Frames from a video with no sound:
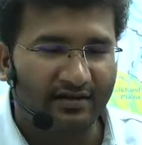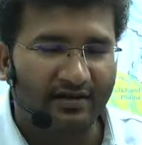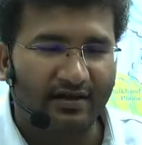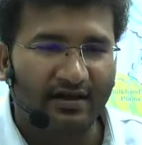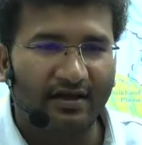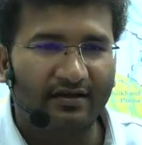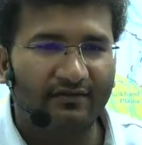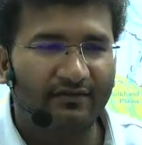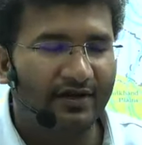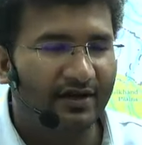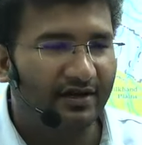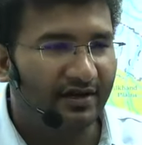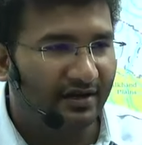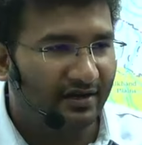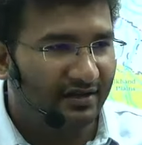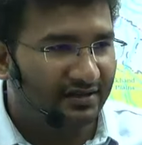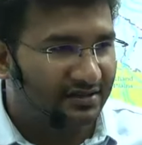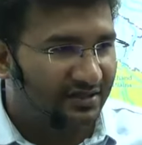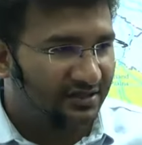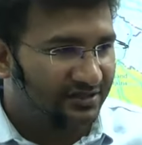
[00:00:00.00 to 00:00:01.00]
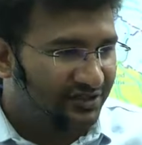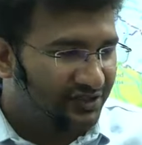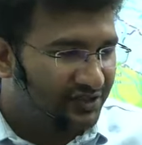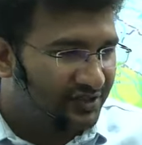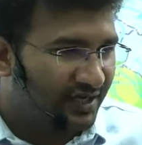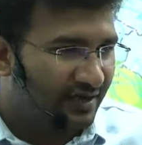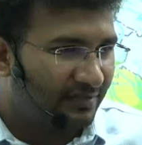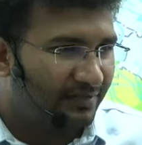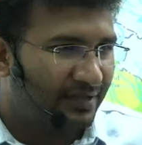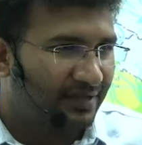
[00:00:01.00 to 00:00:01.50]
Every day discussions
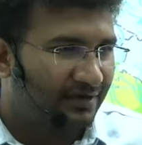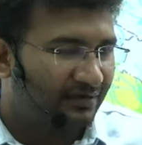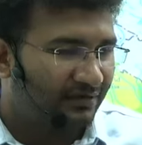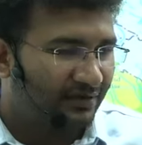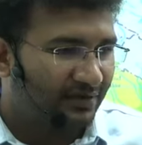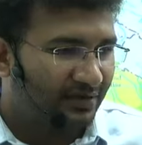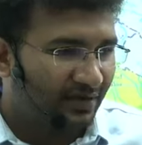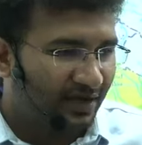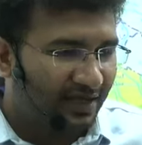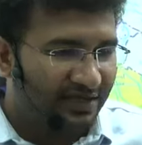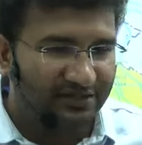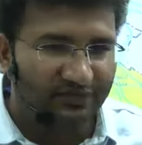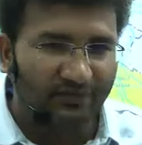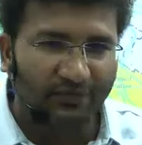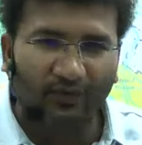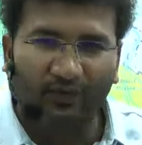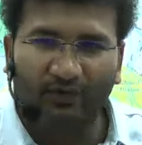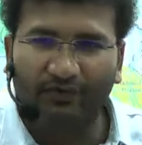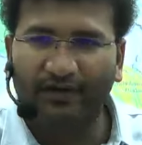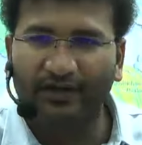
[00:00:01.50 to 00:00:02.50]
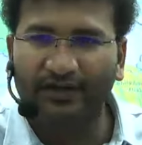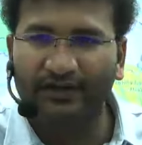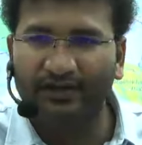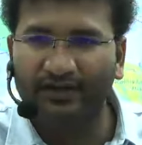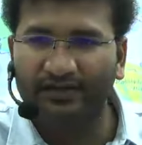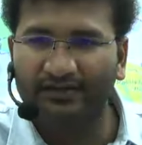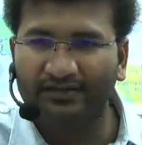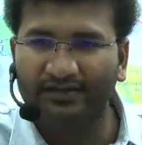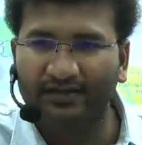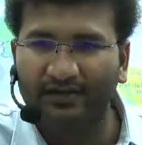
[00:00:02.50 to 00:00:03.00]
happened for last 4-5
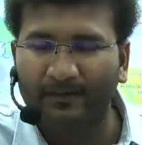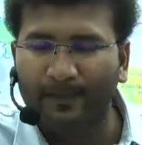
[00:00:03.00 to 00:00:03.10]
years.